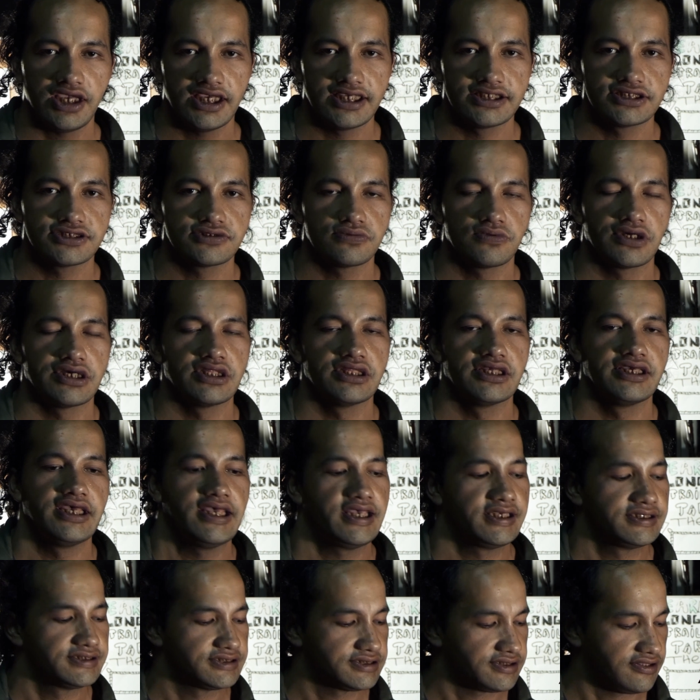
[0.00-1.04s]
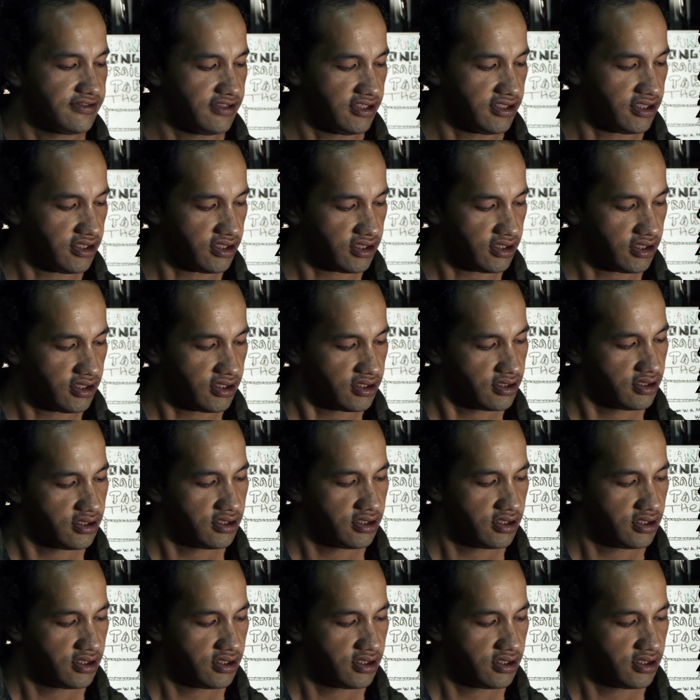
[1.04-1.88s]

as well as the